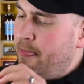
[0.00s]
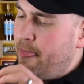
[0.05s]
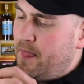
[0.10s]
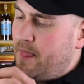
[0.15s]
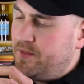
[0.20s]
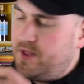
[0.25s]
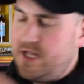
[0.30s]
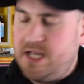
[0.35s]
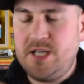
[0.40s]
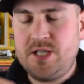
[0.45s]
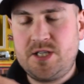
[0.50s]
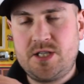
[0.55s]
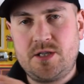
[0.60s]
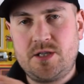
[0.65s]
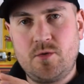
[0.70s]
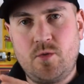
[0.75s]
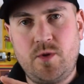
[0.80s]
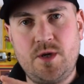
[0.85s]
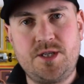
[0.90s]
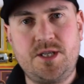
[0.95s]

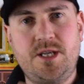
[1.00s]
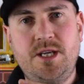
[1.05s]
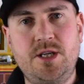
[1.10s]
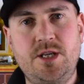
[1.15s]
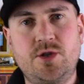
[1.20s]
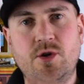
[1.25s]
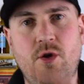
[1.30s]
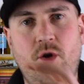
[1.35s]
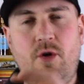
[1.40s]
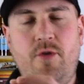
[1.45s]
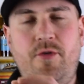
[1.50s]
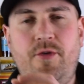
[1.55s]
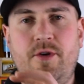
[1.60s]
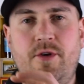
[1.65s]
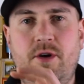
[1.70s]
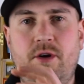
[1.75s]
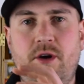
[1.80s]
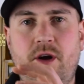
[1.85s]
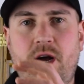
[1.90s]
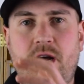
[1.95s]
These whiskies
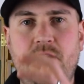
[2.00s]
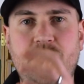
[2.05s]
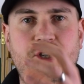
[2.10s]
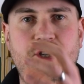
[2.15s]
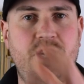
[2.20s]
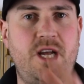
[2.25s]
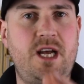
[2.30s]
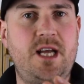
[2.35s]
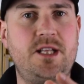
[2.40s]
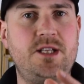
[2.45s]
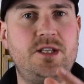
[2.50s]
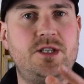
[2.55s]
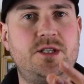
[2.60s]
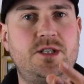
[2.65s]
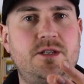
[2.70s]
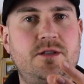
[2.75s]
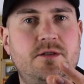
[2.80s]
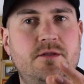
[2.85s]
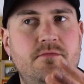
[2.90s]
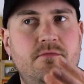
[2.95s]
offer a
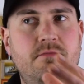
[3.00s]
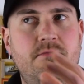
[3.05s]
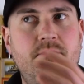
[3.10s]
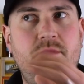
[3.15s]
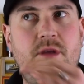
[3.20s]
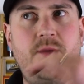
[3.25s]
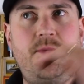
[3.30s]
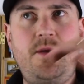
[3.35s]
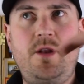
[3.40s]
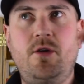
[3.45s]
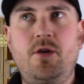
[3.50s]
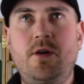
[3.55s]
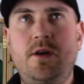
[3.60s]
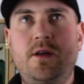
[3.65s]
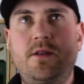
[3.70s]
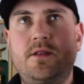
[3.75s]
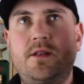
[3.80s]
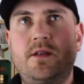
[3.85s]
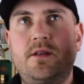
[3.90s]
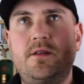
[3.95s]
chance, maybe not
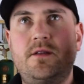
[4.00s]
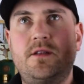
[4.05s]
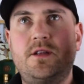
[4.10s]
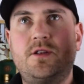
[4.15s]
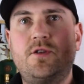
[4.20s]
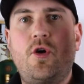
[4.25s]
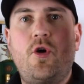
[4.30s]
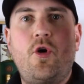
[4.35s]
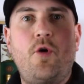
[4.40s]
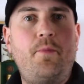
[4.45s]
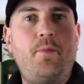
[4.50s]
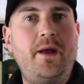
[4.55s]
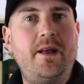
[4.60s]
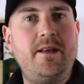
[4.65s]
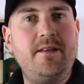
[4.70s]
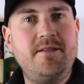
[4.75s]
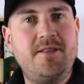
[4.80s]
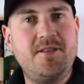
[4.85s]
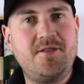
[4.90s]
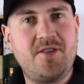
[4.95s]
at the top
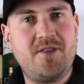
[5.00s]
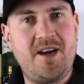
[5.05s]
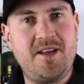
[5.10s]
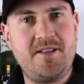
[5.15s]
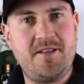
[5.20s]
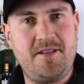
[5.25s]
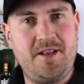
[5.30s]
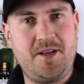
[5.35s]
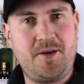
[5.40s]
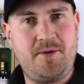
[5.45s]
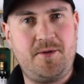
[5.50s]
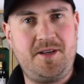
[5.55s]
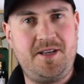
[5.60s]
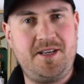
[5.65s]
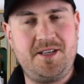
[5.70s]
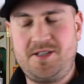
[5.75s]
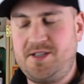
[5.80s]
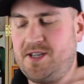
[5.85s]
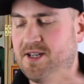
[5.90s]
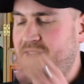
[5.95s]
end, to try the liquid
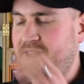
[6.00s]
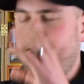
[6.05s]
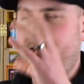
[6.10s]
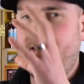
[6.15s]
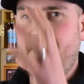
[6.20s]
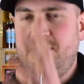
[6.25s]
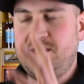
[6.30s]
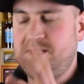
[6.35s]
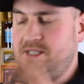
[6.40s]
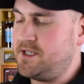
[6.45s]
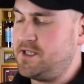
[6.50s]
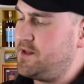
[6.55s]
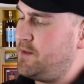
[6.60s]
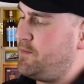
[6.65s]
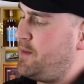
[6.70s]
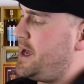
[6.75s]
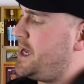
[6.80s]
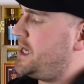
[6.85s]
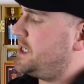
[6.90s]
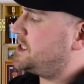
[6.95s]
history, the tastes of the
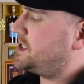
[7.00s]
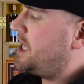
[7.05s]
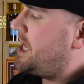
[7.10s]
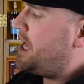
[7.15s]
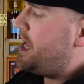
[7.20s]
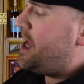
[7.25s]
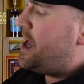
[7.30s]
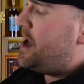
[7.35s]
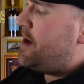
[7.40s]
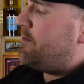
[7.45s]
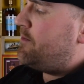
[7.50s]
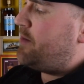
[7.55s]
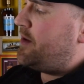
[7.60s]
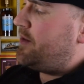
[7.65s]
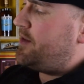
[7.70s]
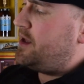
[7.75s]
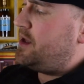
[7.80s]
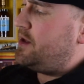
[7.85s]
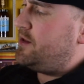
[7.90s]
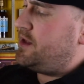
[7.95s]
past, but
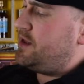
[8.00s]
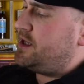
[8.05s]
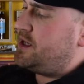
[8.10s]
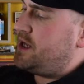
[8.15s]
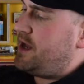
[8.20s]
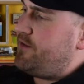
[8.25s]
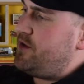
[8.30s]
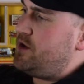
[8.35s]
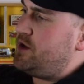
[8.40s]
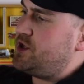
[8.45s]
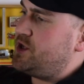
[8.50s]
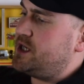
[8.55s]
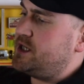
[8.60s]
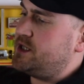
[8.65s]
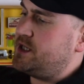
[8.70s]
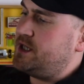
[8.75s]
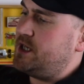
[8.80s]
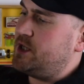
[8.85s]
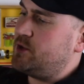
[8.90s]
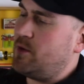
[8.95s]
they give you a chance
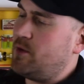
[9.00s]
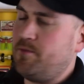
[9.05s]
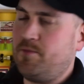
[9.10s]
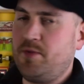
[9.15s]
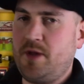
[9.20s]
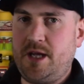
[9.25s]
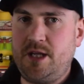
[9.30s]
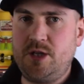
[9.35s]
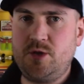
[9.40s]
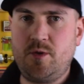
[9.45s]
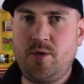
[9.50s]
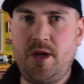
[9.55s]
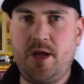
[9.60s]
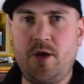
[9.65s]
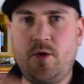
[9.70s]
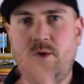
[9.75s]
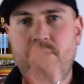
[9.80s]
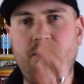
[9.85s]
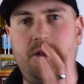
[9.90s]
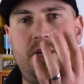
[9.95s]
to taste what blends were
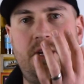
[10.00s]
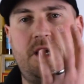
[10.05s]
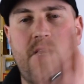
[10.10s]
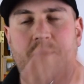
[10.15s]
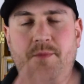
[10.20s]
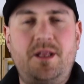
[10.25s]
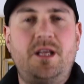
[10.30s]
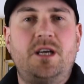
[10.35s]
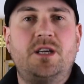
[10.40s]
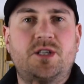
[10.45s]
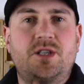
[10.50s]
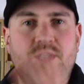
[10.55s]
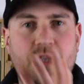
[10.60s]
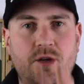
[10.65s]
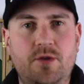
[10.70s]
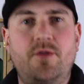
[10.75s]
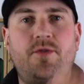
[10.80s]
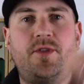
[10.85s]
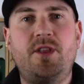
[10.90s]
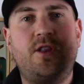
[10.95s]
like when they are
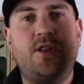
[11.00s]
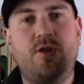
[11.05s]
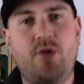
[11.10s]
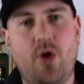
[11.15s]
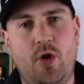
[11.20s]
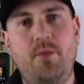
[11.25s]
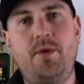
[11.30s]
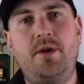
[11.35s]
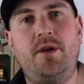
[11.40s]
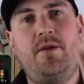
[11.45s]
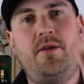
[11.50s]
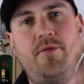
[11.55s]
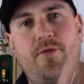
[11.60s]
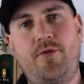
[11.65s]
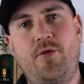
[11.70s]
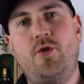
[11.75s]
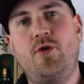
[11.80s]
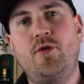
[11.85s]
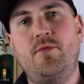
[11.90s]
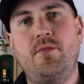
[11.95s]
still the dominant
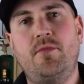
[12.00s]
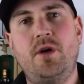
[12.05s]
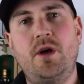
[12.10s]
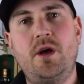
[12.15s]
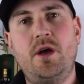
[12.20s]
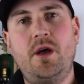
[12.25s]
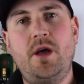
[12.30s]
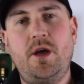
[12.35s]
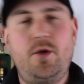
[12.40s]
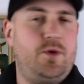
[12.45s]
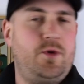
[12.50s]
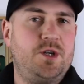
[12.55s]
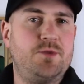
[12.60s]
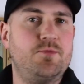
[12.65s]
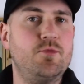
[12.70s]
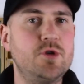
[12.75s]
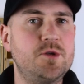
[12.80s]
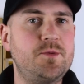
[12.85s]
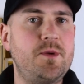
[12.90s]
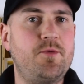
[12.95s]
form in which
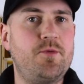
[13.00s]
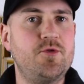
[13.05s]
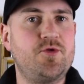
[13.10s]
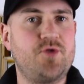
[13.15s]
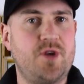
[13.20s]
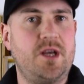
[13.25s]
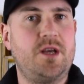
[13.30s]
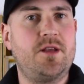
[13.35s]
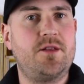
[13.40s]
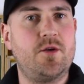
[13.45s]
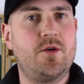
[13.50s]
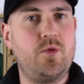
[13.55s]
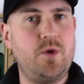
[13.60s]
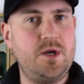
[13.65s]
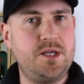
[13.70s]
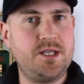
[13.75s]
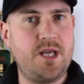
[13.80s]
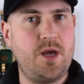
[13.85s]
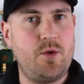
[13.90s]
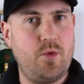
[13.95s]
most people drink their
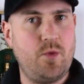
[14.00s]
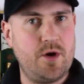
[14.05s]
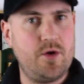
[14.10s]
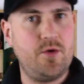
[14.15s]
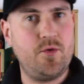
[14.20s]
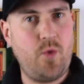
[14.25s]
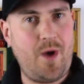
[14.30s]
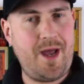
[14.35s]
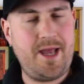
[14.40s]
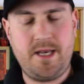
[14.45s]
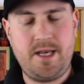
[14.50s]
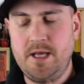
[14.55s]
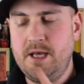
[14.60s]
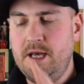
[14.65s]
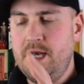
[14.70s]
whiskey worldwide.